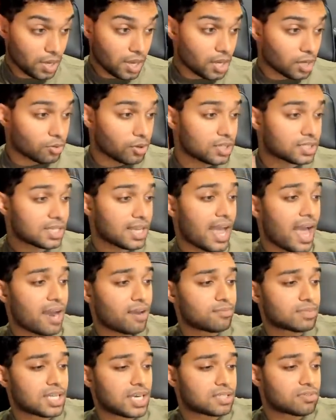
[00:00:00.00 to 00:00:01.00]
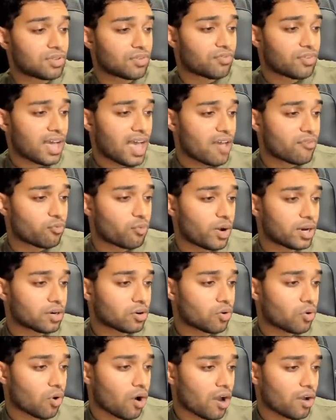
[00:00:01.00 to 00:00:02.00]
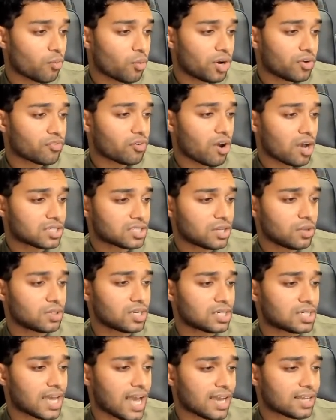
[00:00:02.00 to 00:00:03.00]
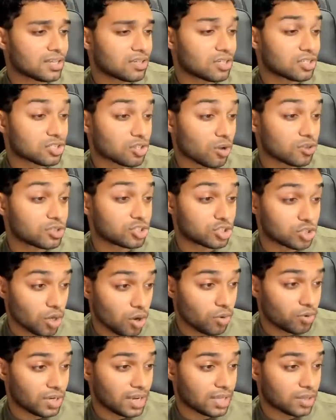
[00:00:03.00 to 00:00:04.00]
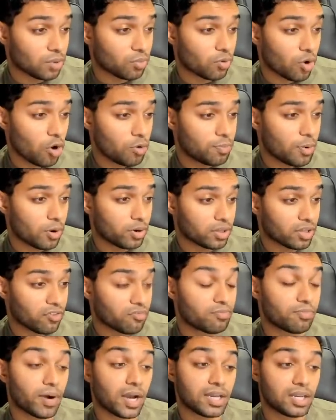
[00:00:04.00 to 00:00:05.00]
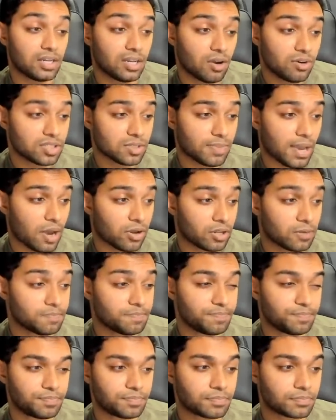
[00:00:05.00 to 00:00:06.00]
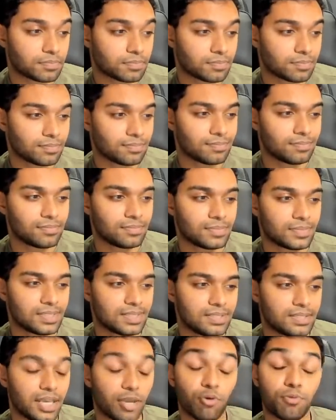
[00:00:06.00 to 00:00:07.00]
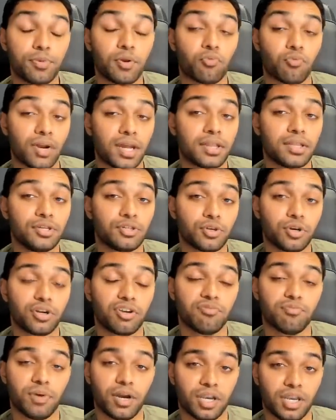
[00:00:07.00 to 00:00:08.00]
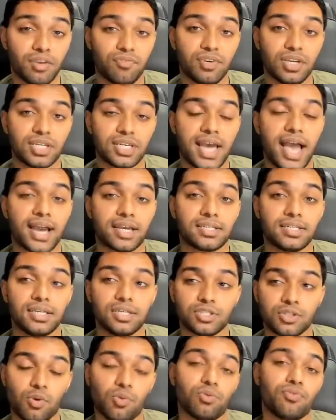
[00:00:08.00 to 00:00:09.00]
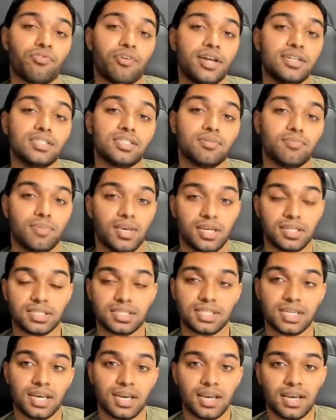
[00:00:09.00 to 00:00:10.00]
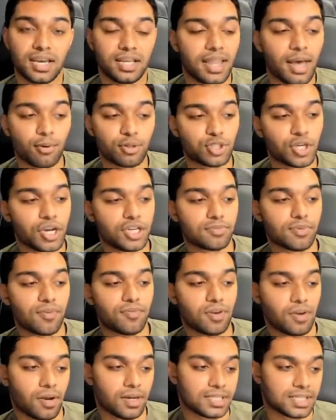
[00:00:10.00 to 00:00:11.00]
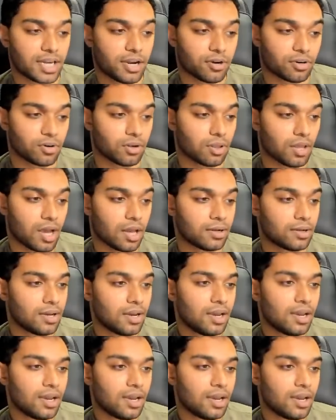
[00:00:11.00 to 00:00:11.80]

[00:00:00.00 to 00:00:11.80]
Grizzly Adams, thanks for the 5. What if Crossguild assaults Zoe to get the road poneglyph? Buggy knows about it. It would be really dirty of Buggy if he attacked his old friends, the Minx. That would change my view on his character a lot.